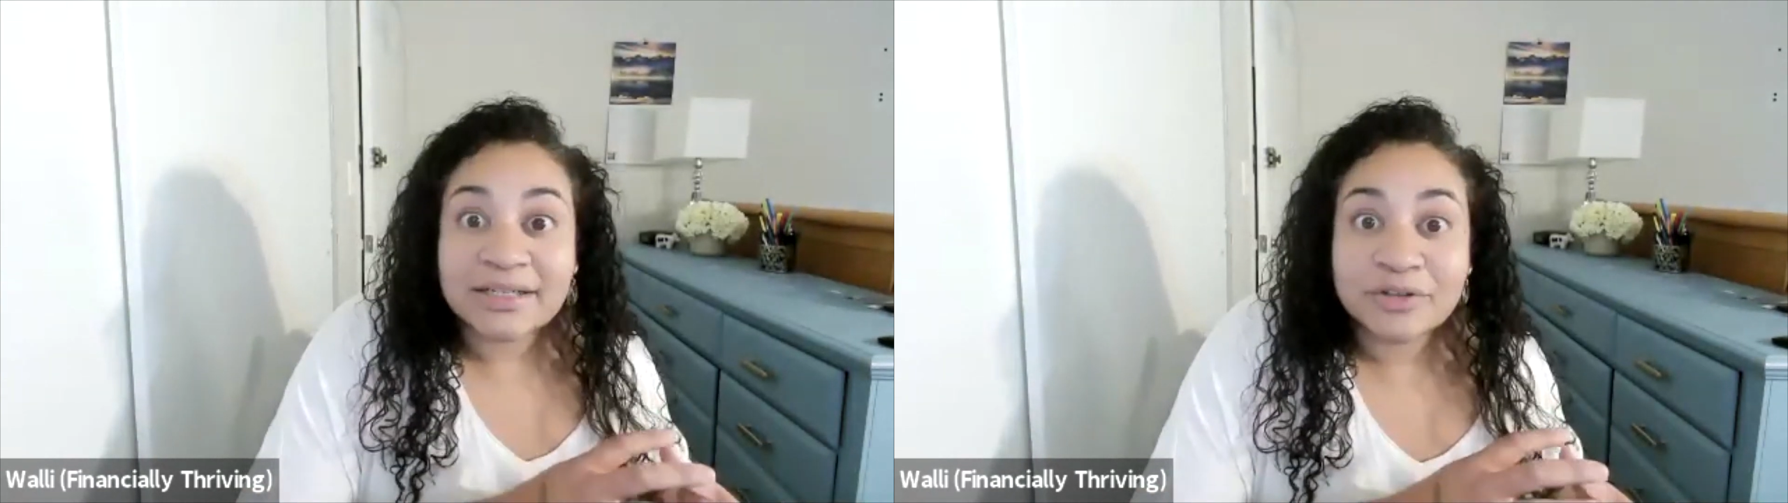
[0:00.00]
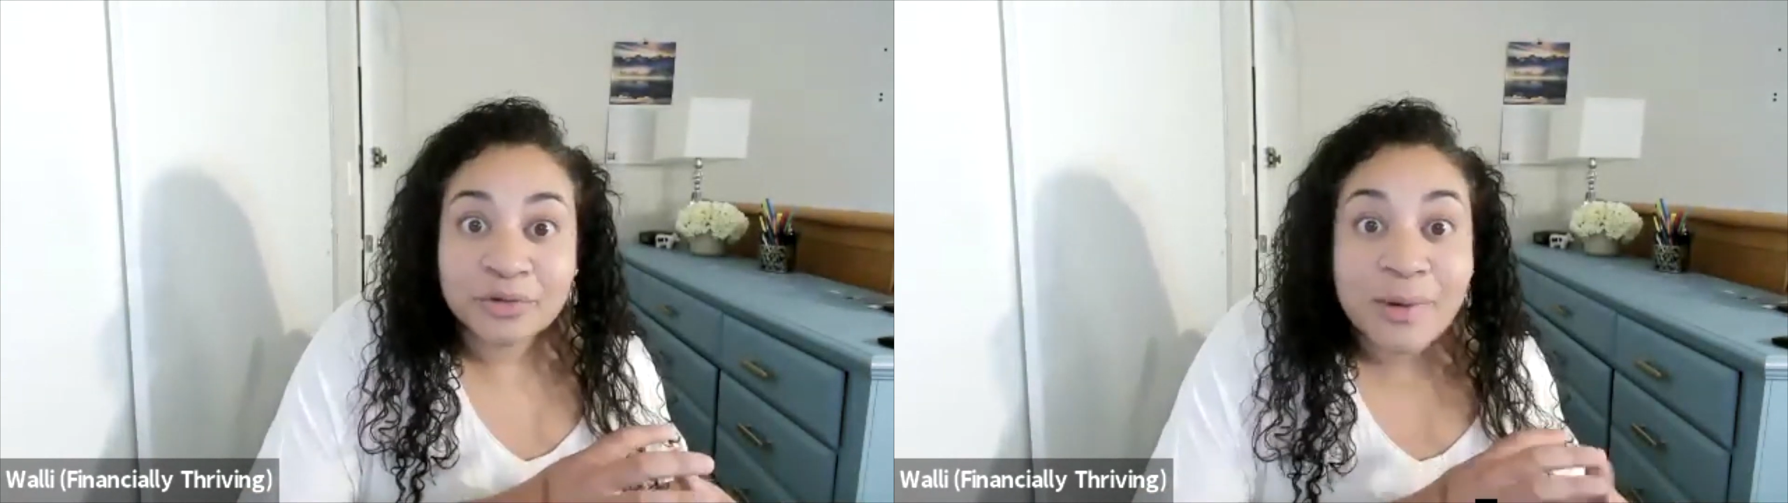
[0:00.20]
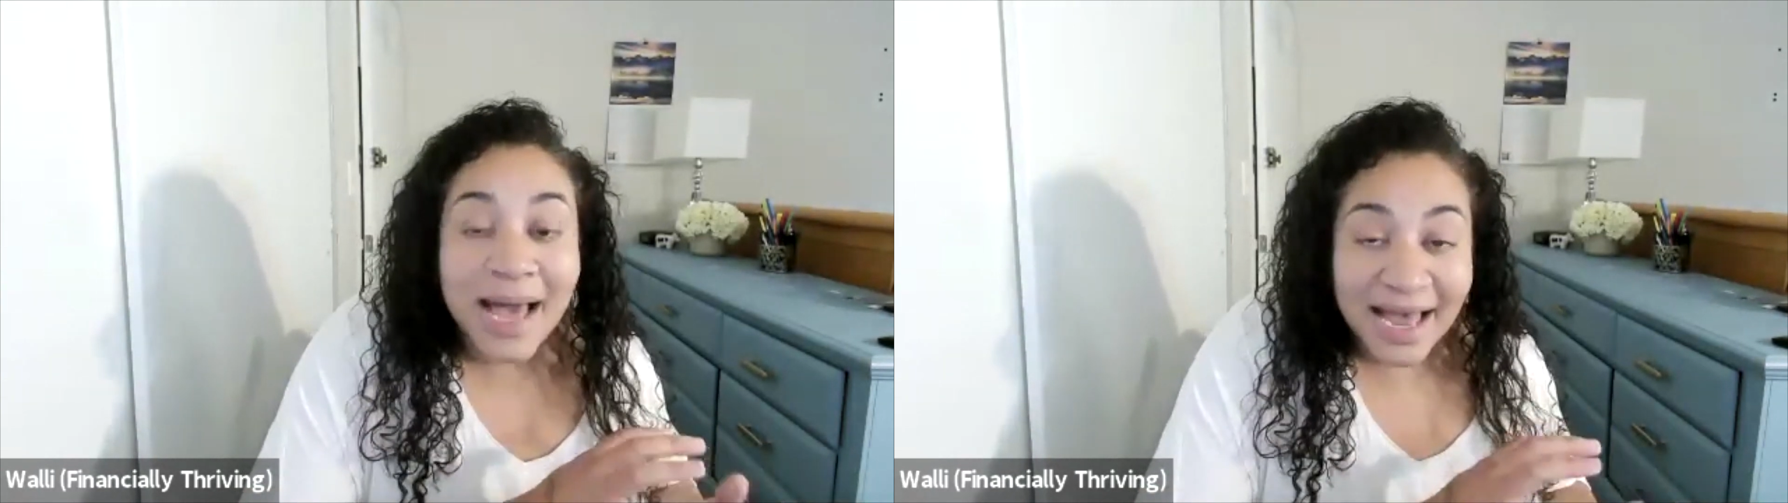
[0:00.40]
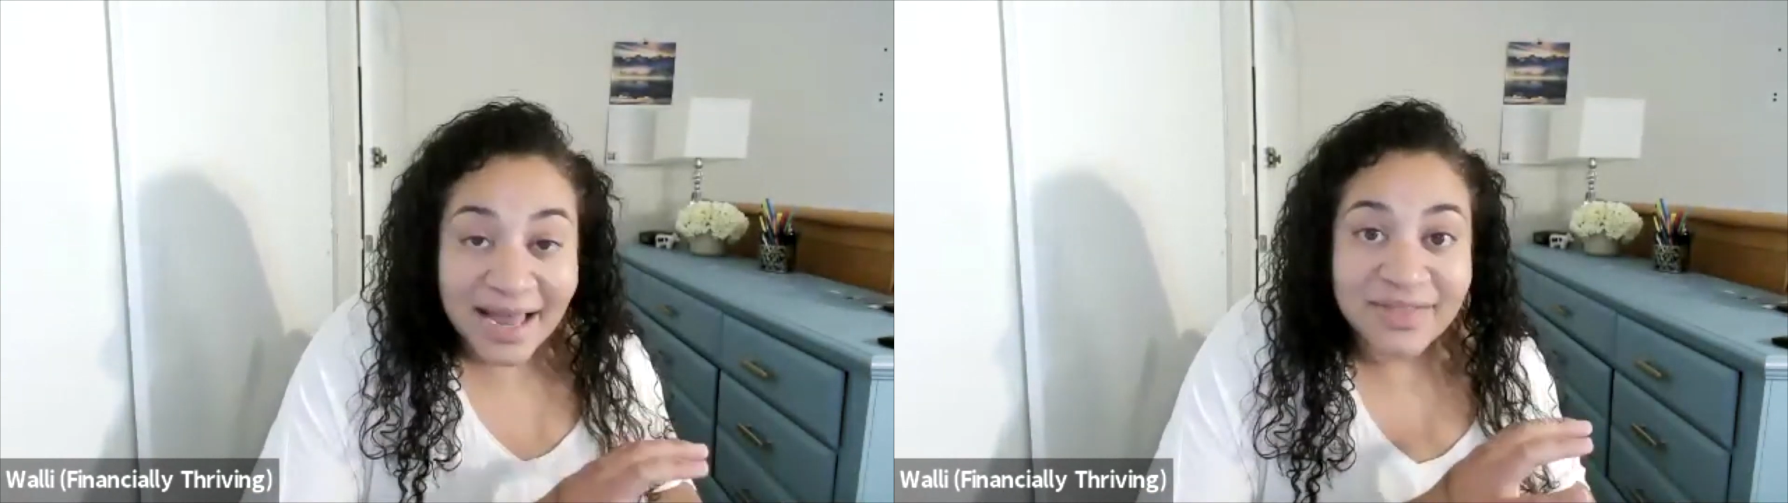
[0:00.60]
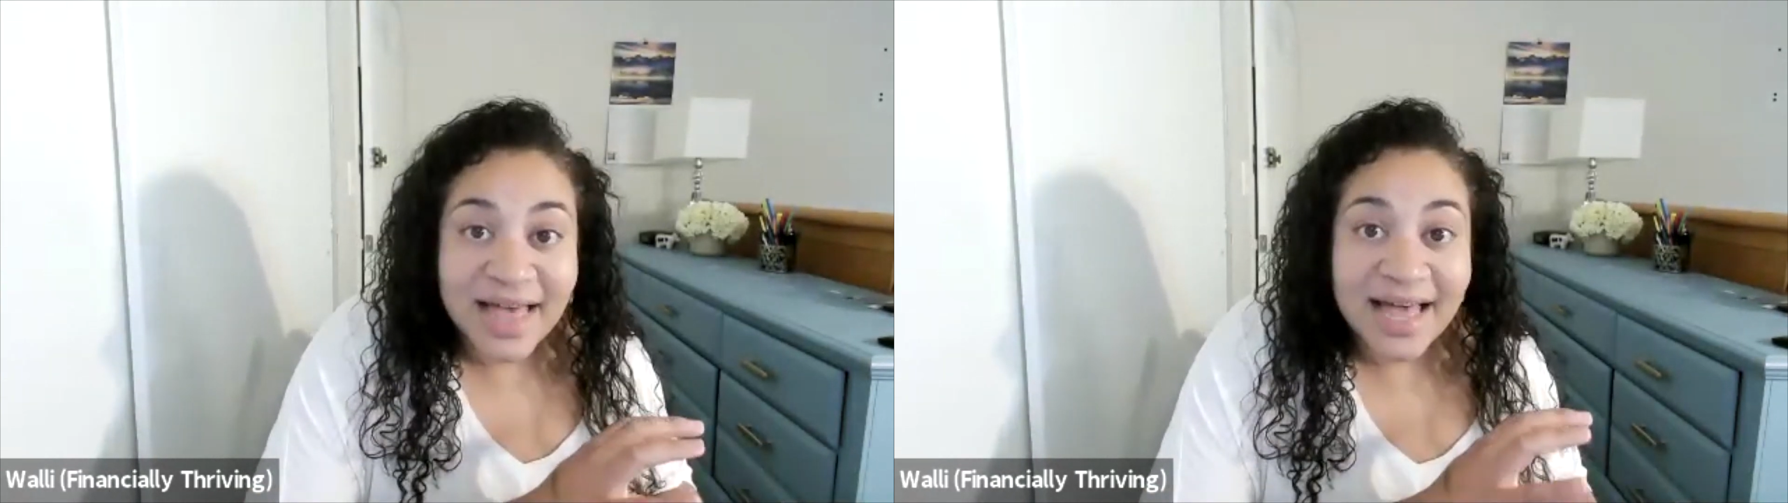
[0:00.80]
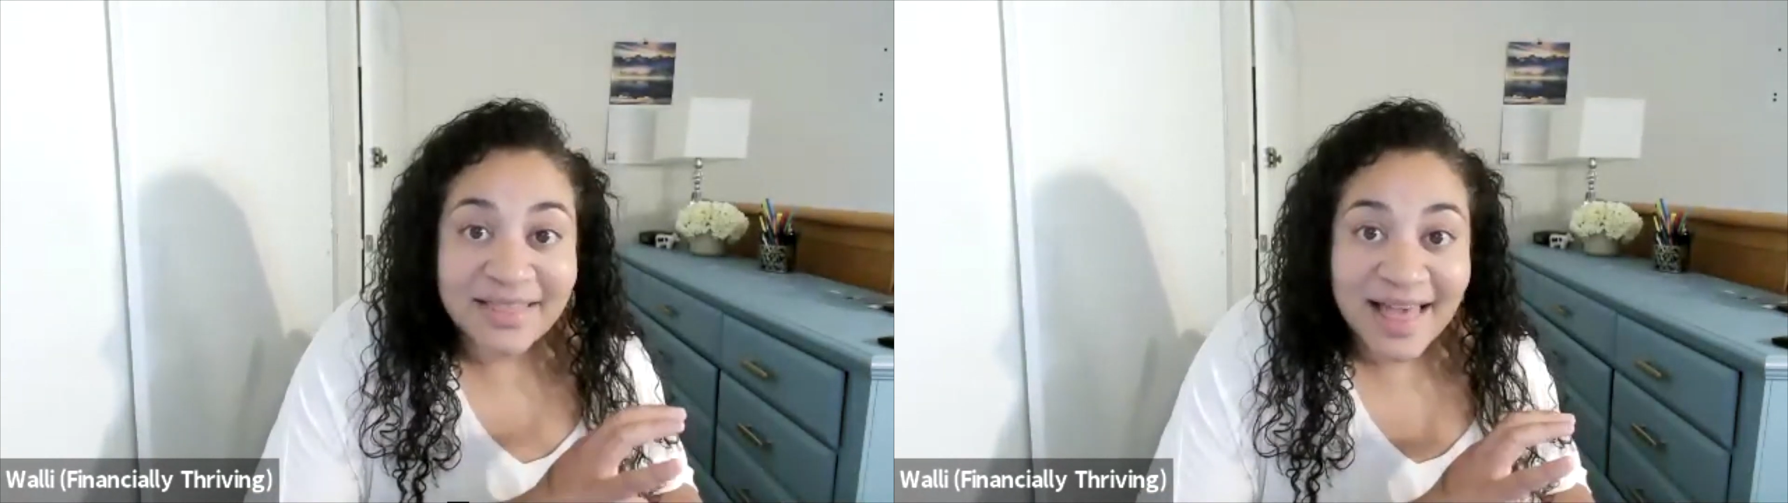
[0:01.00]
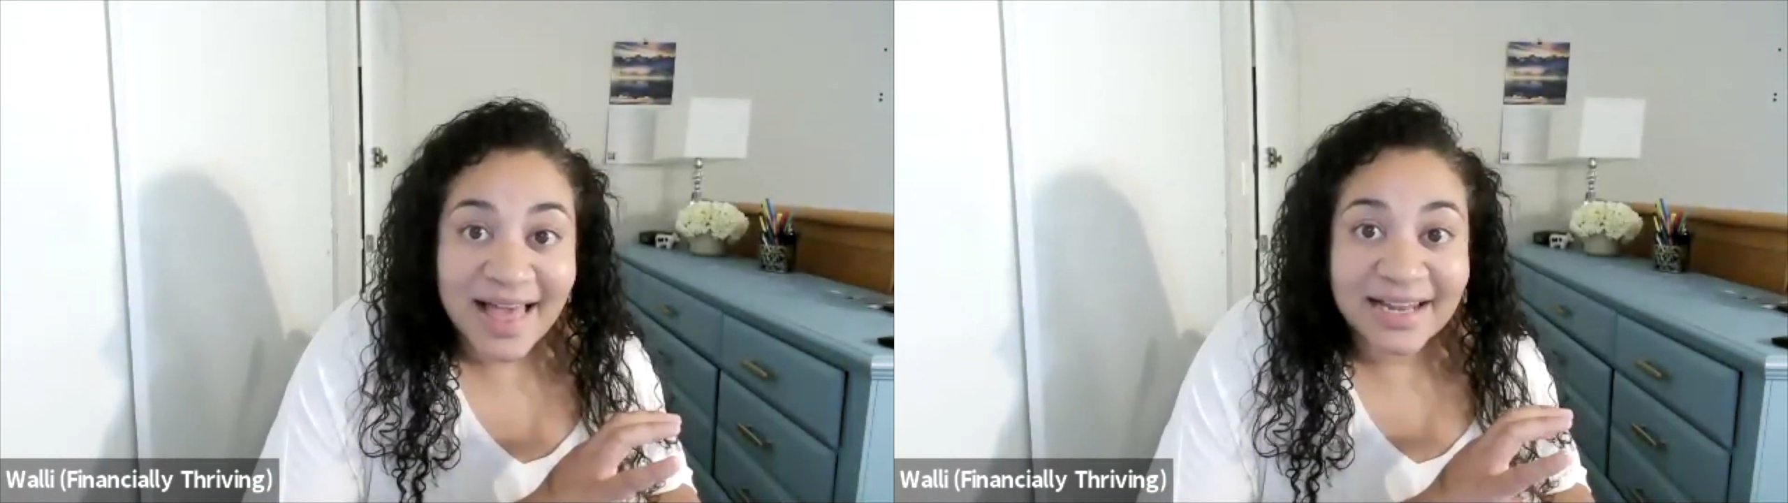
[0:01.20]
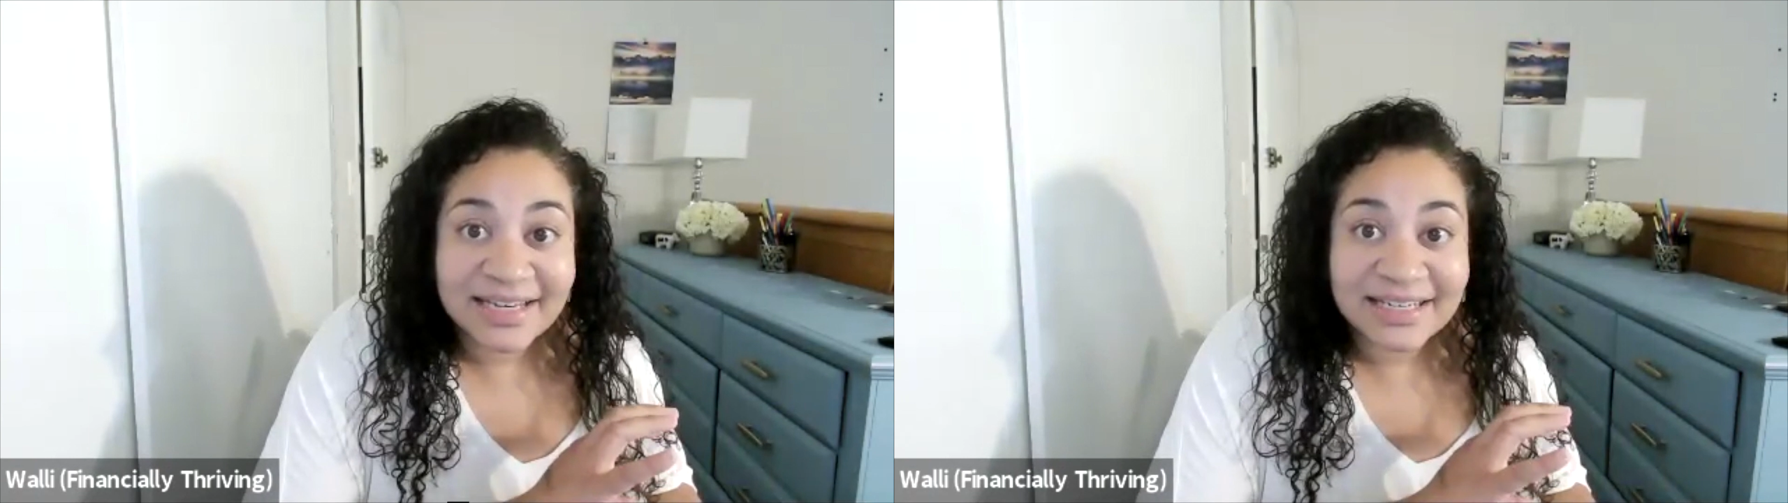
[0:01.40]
you have that